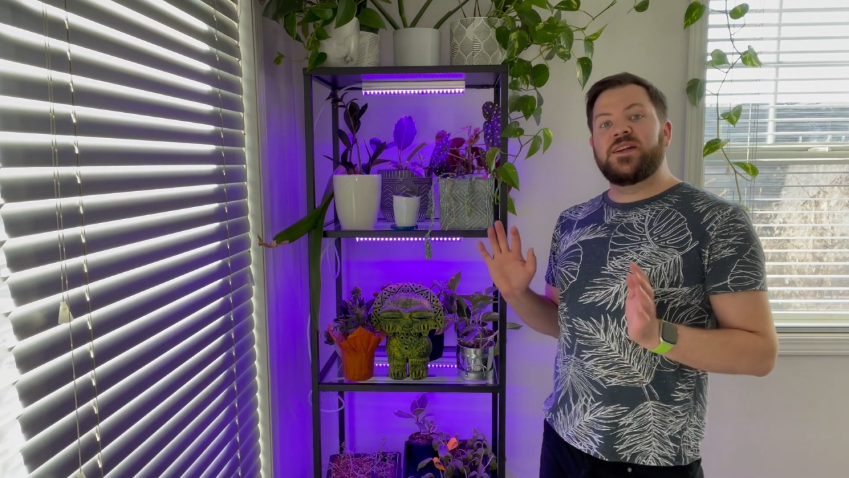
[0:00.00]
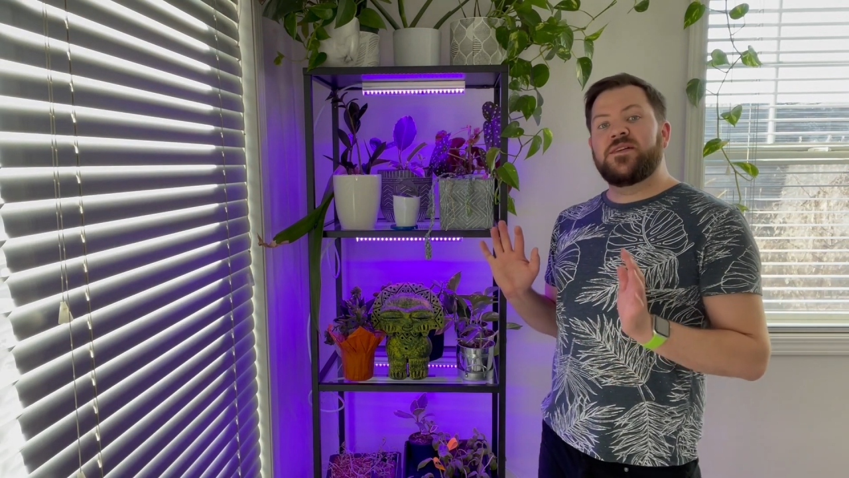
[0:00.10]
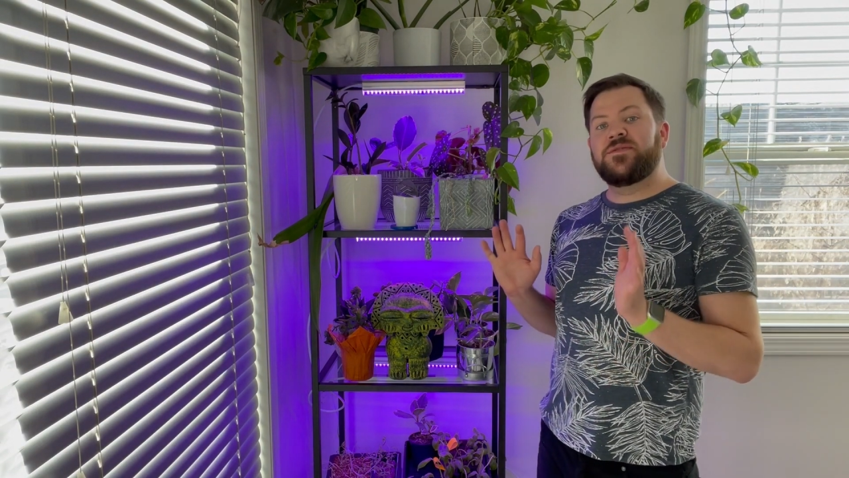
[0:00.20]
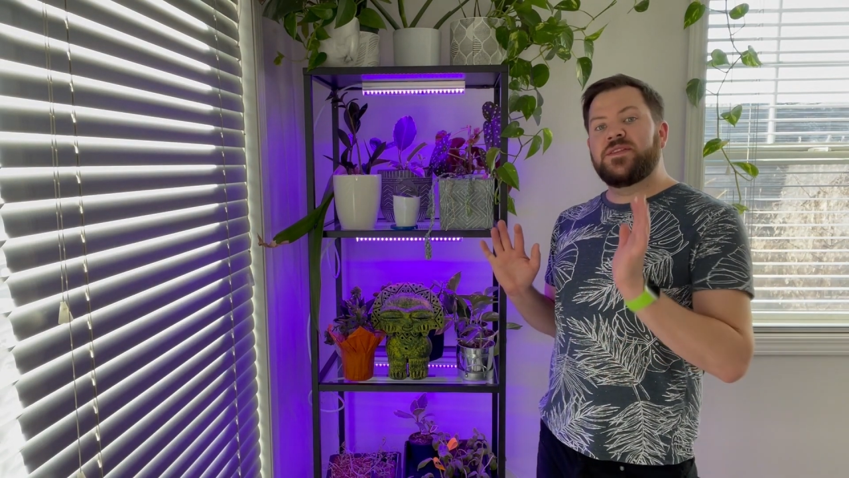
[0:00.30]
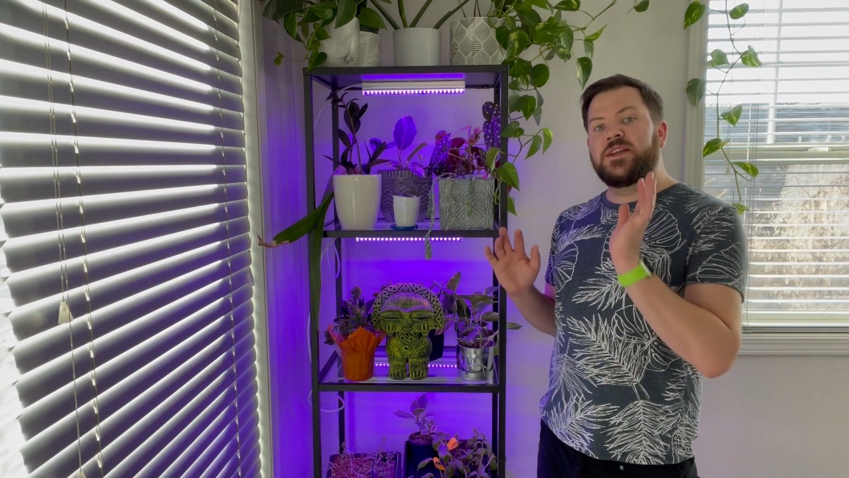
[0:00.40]

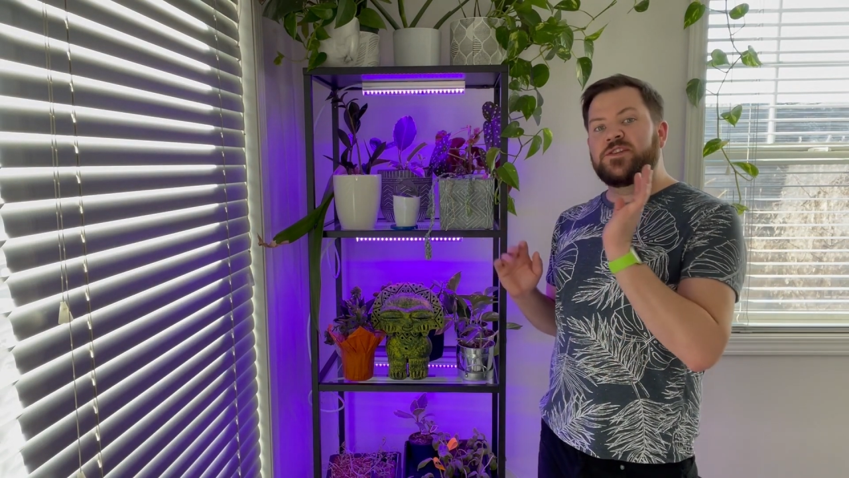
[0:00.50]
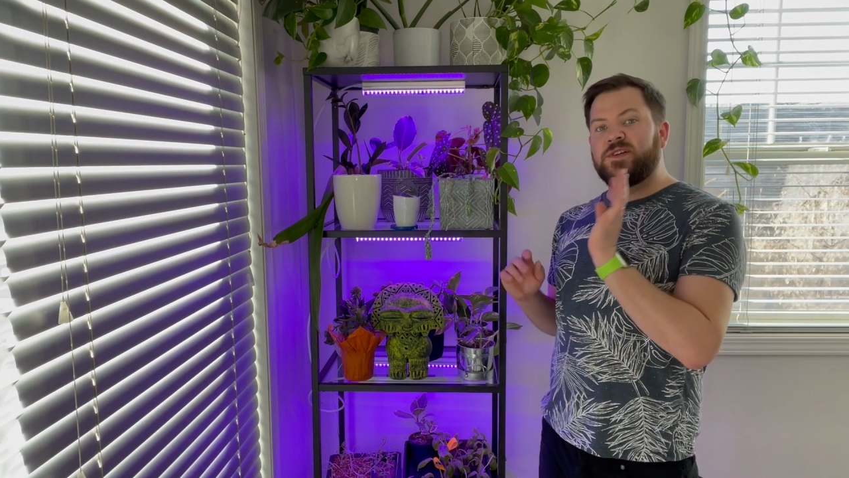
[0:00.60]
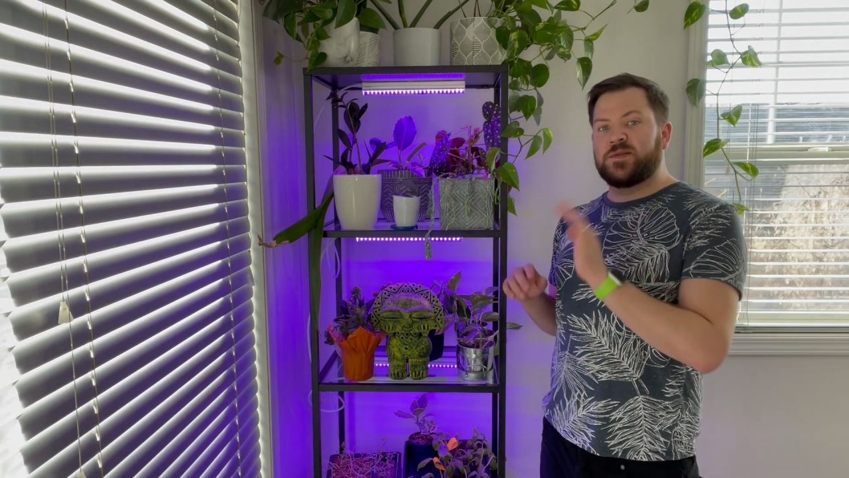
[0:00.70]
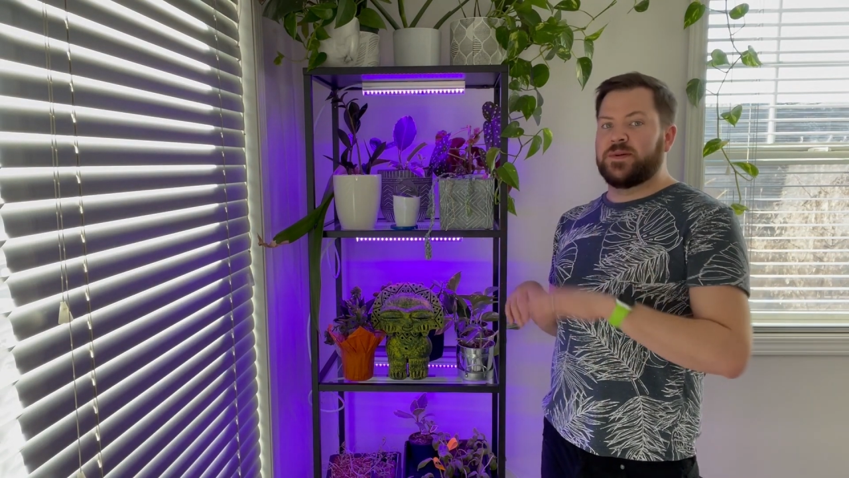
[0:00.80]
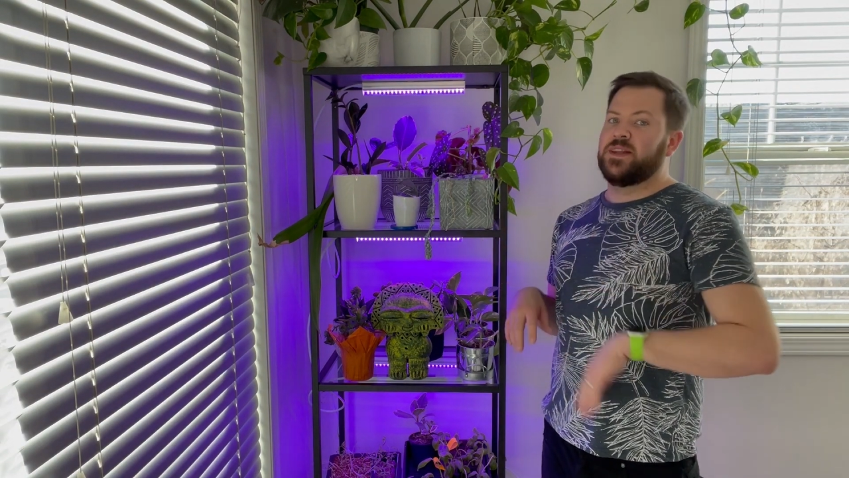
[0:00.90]
enough, and then I
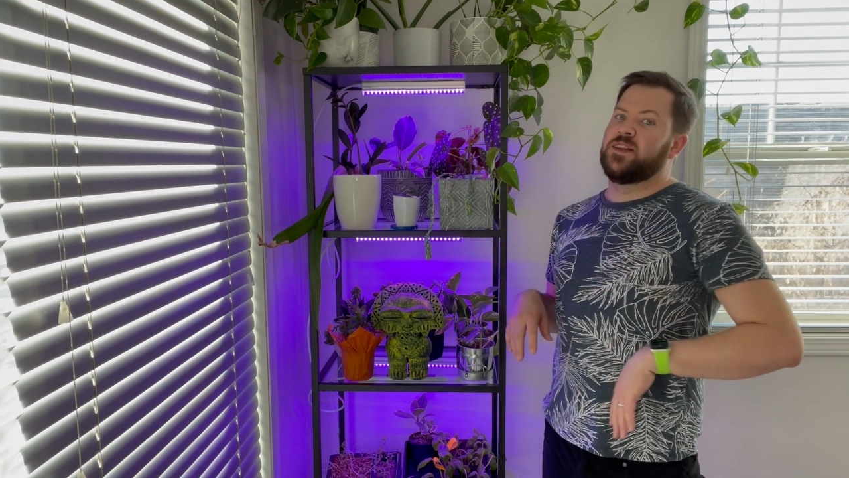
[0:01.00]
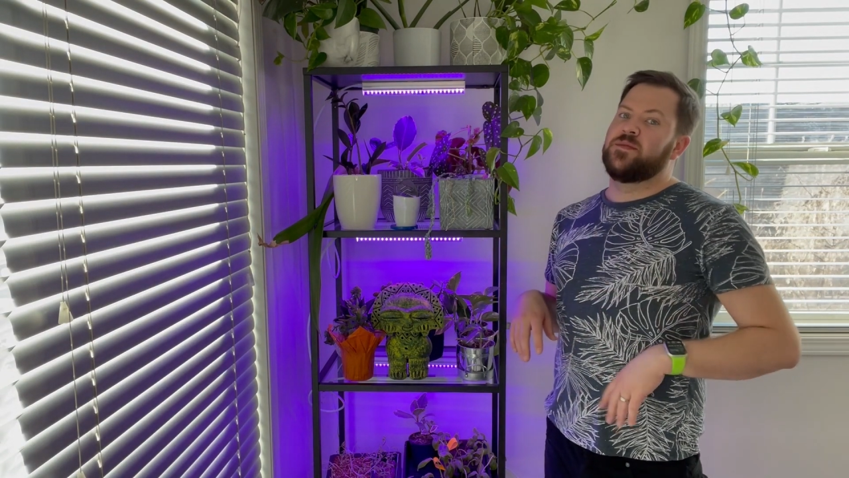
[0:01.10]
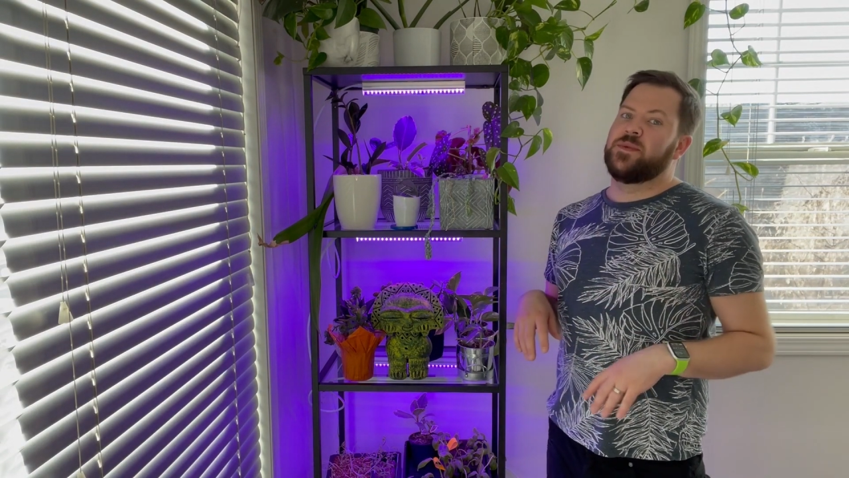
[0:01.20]
transplant them